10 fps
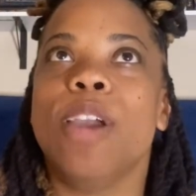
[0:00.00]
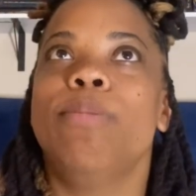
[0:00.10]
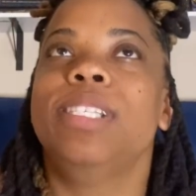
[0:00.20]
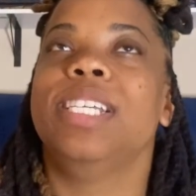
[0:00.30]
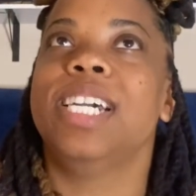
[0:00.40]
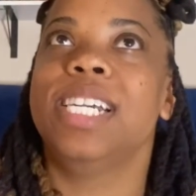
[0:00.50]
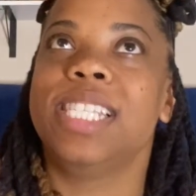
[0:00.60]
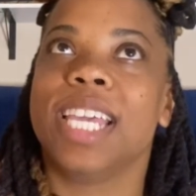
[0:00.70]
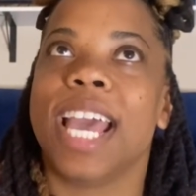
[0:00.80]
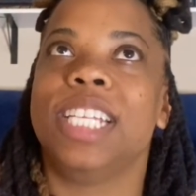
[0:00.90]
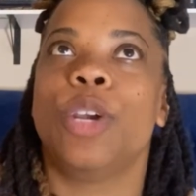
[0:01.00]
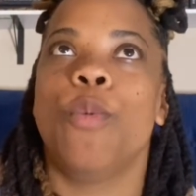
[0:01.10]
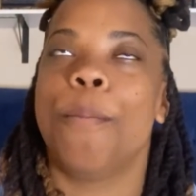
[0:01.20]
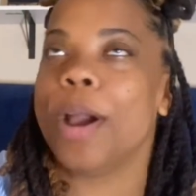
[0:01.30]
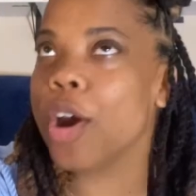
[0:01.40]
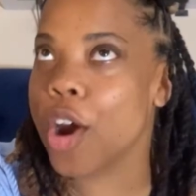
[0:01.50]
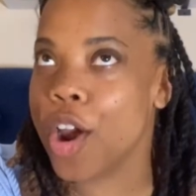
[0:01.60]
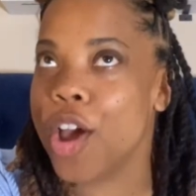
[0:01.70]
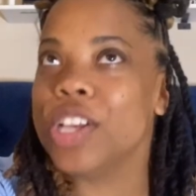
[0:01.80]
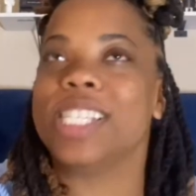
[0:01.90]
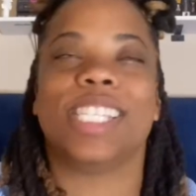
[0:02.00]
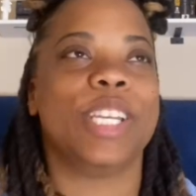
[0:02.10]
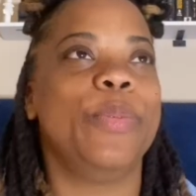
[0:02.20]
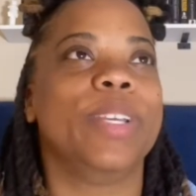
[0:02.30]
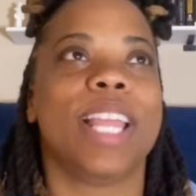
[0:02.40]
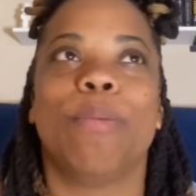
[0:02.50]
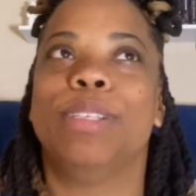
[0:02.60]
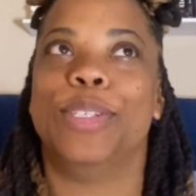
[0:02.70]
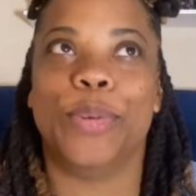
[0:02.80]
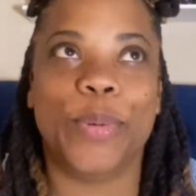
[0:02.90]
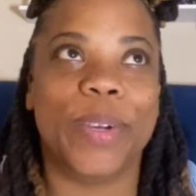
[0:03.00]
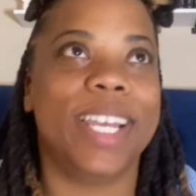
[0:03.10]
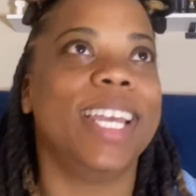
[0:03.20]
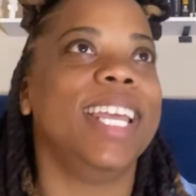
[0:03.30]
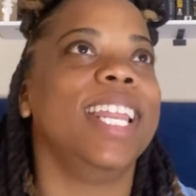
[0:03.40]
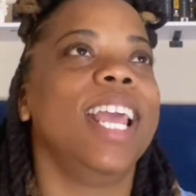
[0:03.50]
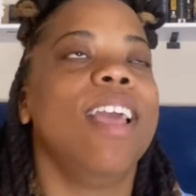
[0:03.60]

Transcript: It was good to catch up with my girls and see what they was doing and